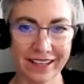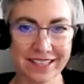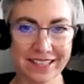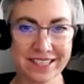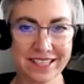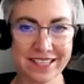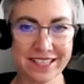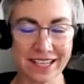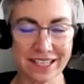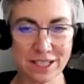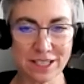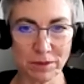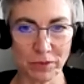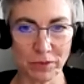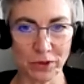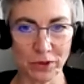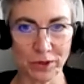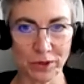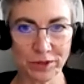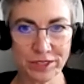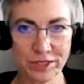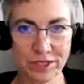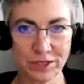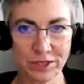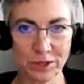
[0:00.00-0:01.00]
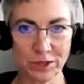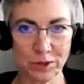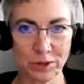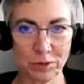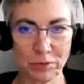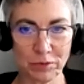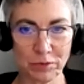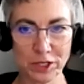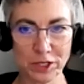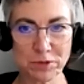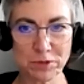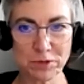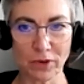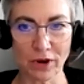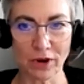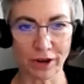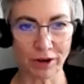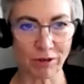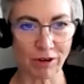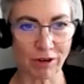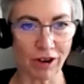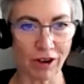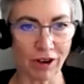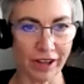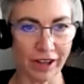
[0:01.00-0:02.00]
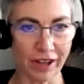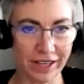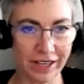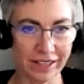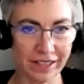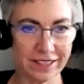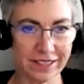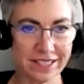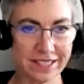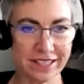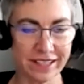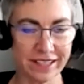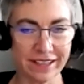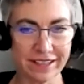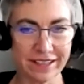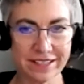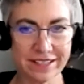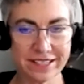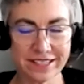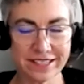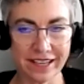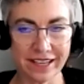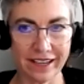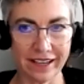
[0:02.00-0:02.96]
accessible to much broader audiences,